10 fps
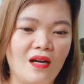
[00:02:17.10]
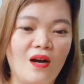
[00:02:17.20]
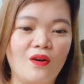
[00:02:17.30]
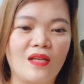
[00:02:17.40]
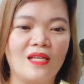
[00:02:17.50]

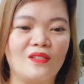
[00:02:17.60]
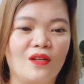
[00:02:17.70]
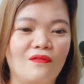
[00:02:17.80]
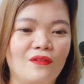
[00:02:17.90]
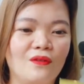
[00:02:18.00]
okay, so
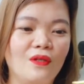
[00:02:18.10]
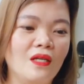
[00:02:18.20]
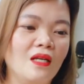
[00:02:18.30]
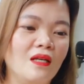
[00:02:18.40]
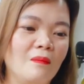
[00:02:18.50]
if you
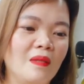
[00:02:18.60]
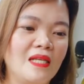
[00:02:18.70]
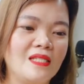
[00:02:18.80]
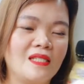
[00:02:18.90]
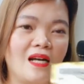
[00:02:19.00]

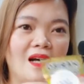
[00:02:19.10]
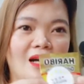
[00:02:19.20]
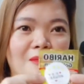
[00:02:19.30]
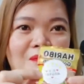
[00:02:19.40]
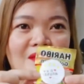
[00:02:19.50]
please,
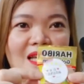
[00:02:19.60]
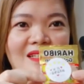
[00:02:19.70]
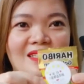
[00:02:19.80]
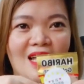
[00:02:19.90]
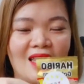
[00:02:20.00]
they
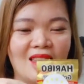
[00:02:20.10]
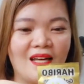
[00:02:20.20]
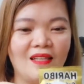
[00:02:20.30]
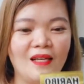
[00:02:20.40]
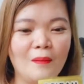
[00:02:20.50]
said
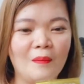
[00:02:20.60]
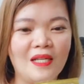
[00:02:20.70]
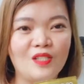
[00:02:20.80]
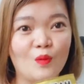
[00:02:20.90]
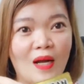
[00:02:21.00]
that
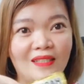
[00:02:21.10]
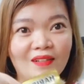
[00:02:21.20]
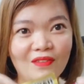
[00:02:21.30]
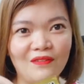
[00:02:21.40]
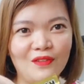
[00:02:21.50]
please write
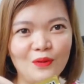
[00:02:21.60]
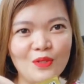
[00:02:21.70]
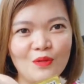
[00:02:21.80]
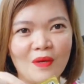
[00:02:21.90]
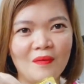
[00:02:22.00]
a review.
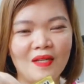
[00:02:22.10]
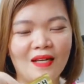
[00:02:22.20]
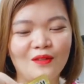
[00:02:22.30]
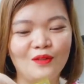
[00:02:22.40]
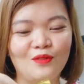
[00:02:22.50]
So maybe
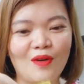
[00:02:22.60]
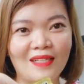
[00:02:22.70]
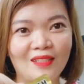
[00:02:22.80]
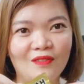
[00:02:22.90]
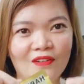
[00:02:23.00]
I could
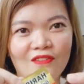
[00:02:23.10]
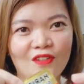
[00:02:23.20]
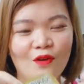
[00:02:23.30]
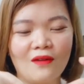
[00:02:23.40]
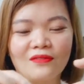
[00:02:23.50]
write a
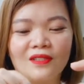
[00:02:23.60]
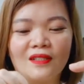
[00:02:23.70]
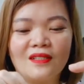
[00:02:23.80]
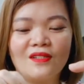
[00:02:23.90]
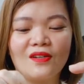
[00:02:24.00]
review
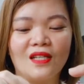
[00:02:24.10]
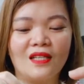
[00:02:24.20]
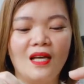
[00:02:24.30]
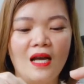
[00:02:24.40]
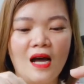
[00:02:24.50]
after so that
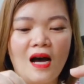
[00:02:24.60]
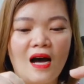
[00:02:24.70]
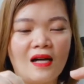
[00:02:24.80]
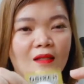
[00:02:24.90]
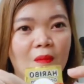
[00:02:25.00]

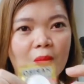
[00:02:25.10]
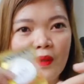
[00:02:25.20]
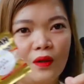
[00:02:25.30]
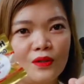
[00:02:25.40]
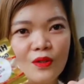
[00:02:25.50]
other people
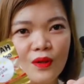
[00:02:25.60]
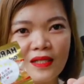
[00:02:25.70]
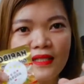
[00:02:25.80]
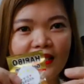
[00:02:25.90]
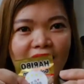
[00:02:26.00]
also
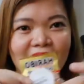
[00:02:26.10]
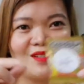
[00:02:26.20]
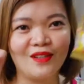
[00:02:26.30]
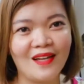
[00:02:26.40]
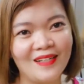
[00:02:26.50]
can see.
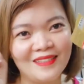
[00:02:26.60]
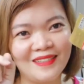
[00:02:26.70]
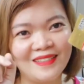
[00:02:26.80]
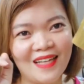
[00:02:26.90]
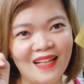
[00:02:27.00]
So there is
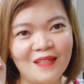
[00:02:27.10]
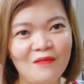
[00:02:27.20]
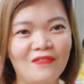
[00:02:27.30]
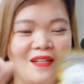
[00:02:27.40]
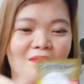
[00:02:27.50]
a jolly
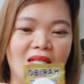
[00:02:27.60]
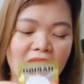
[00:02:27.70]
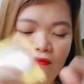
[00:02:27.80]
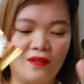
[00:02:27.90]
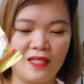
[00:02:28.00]

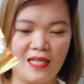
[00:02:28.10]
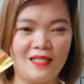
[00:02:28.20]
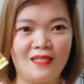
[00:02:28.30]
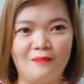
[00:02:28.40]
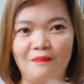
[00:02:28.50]
freebie for
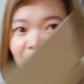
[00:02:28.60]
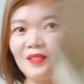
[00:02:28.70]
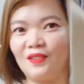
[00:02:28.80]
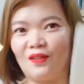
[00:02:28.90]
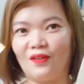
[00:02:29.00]
this.
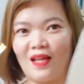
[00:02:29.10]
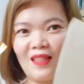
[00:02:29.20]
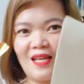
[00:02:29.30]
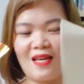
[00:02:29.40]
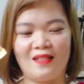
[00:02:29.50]
So
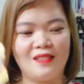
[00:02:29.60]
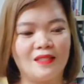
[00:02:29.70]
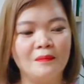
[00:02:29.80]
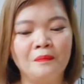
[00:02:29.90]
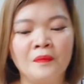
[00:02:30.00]
nothing
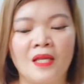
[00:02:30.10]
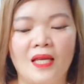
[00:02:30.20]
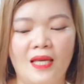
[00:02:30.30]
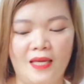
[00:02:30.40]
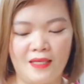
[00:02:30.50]
else.
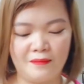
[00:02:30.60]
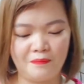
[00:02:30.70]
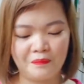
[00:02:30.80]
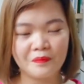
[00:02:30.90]
And